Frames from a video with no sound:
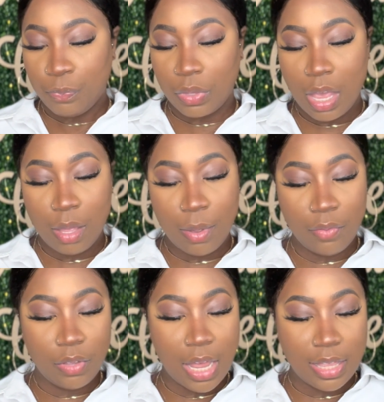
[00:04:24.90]
I
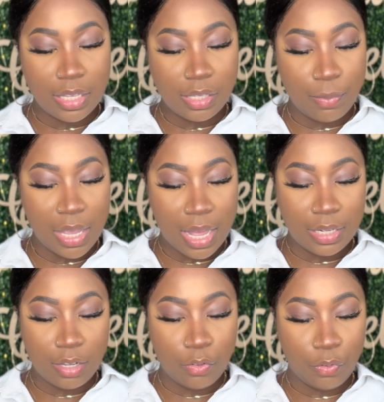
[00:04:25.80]
feel like this would be
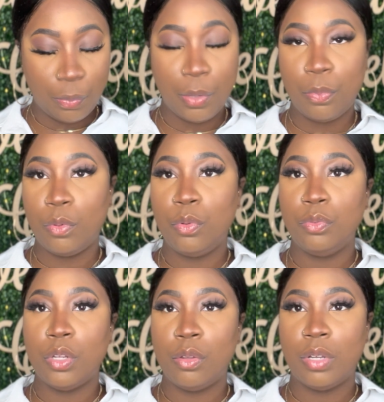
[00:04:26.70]
ideal for people who
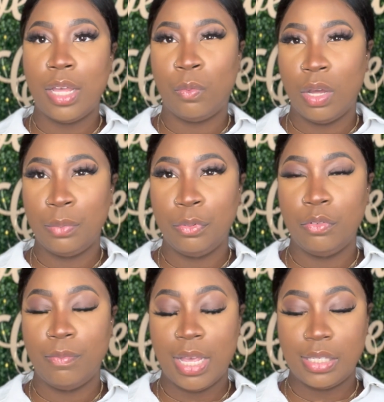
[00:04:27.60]
don't like
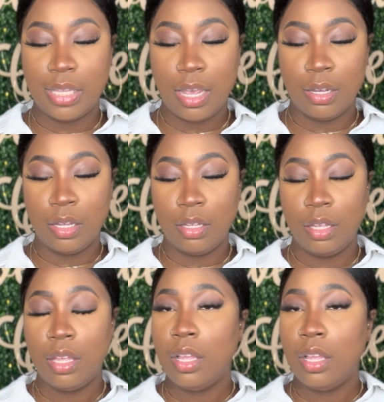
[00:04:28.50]
waterproof mascara.